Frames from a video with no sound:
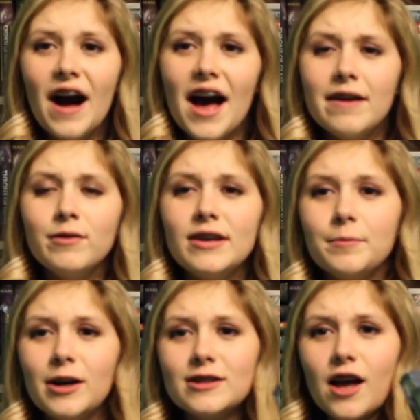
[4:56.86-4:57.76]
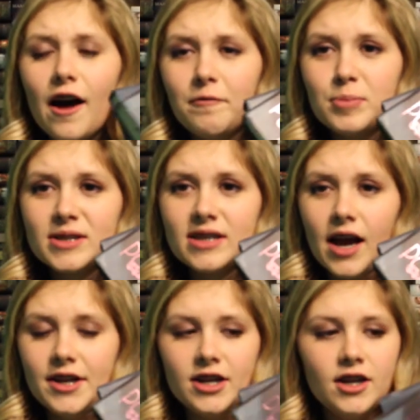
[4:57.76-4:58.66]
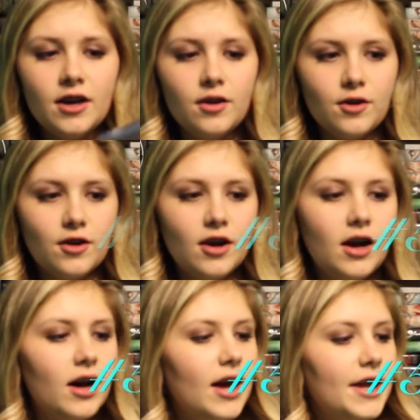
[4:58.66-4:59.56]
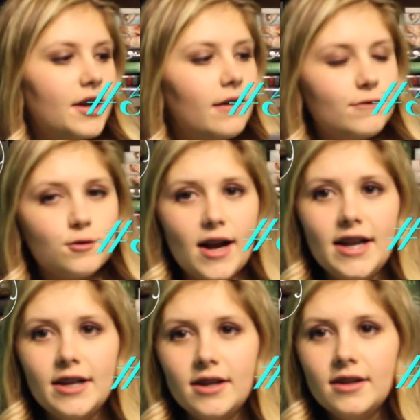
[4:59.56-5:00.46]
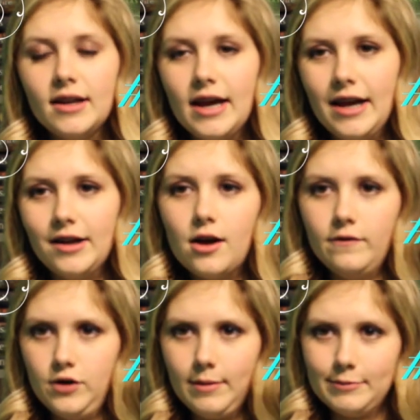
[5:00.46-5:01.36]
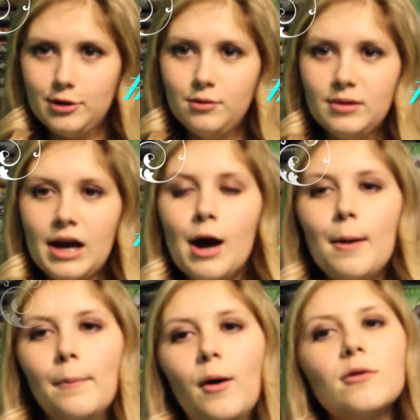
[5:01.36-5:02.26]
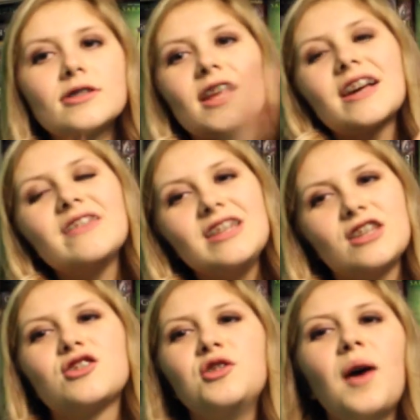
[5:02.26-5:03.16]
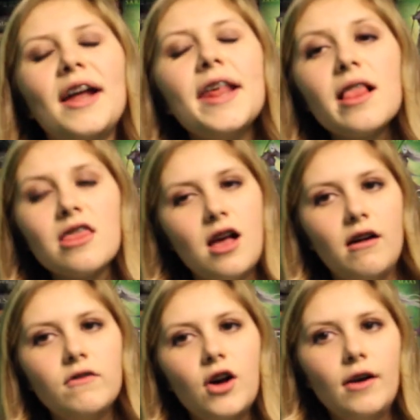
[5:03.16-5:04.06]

5 was Of Poseidon, or and of Triton and of Neptune. Most likely these two. I didn't love